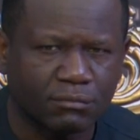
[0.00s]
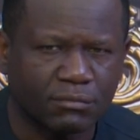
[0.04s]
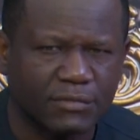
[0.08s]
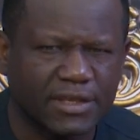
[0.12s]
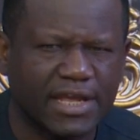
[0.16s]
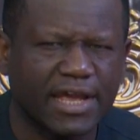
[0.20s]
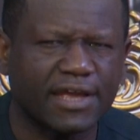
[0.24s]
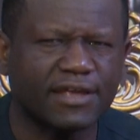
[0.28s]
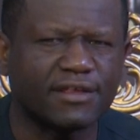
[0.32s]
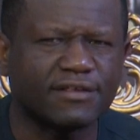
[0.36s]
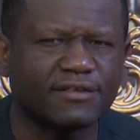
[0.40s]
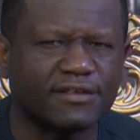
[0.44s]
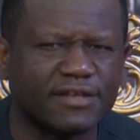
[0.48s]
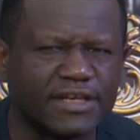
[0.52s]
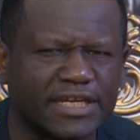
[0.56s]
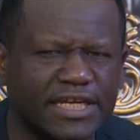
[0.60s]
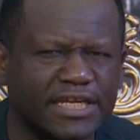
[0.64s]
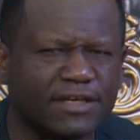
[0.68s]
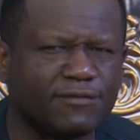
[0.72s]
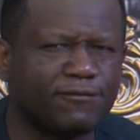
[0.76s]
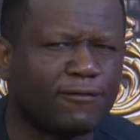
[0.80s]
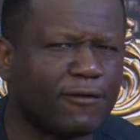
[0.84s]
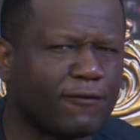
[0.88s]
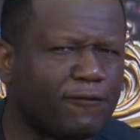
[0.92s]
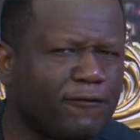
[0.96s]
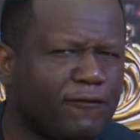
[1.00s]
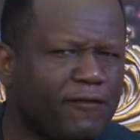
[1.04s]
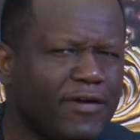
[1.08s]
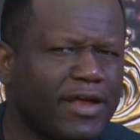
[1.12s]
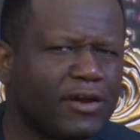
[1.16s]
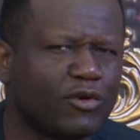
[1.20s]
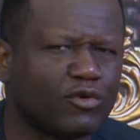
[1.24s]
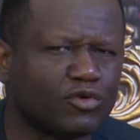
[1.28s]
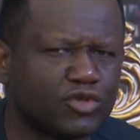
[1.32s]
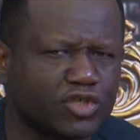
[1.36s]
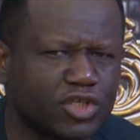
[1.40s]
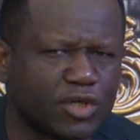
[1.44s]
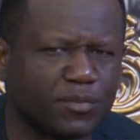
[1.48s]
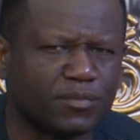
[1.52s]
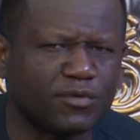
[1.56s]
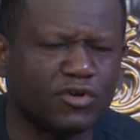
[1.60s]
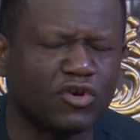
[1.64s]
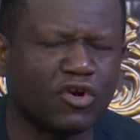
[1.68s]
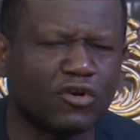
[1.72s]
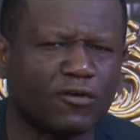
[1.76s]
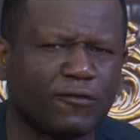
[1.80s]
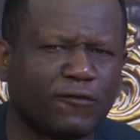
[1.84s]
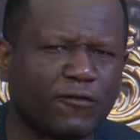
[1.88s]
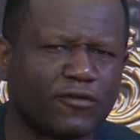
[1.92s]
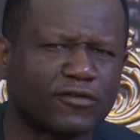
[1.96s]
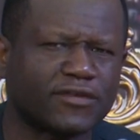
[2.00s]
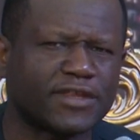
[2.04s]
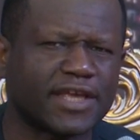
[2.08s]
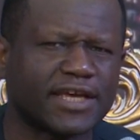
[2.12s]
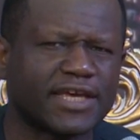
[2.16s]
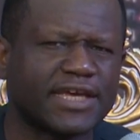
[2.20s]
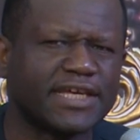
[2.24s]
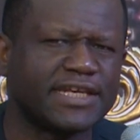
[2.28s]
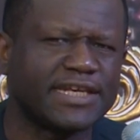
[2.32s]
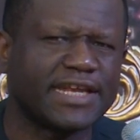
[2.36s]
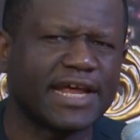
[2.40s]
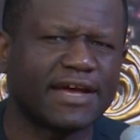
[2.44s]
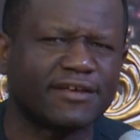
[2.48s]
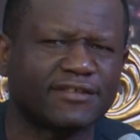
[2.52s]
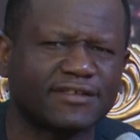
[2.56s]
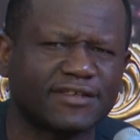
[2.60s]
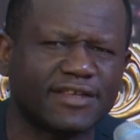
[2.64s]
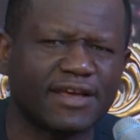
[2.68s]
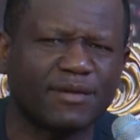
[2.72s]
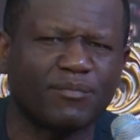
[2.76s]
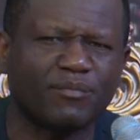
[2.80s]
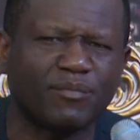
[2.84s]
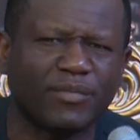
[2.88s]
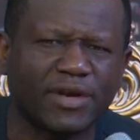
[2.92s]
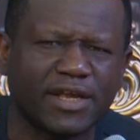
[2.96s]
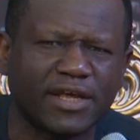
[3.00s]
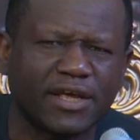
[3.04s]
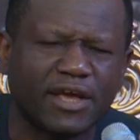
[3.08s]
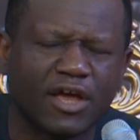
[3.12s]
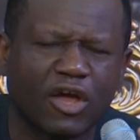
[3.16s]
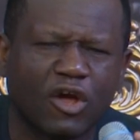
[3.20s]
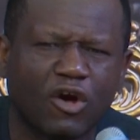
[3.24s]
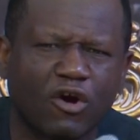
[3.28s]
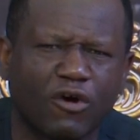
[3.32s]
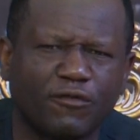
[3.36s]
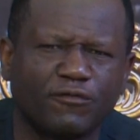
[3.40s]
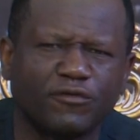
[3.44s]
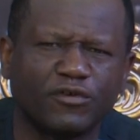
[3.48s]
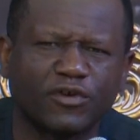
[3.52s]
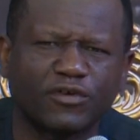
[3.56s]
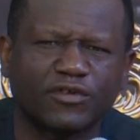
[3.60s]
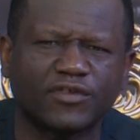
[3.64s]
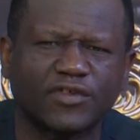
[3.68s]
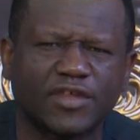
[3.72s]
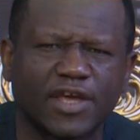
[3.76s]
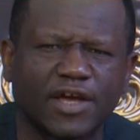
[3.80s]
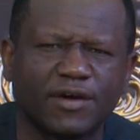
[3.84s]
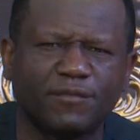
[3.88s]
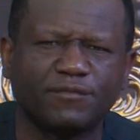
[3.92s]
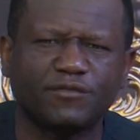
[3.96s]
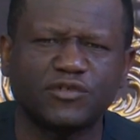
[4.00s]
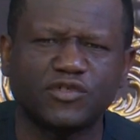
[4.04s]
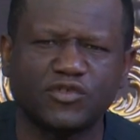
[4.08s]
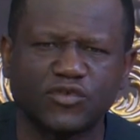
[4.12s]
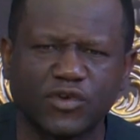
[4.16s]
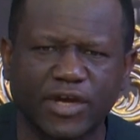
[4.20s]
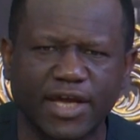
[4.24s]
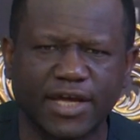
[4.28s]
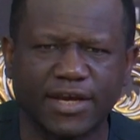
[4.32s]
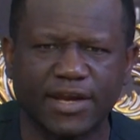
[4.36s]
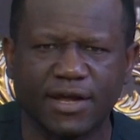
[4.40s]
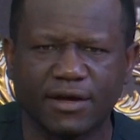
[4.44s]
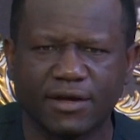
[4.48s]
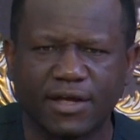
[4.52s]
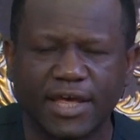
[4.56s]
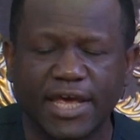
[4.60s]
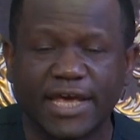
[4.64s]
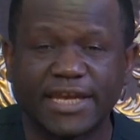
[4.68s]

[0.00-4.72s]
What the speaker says: There is need for fellowship, not forsaking the assembly of yourself together.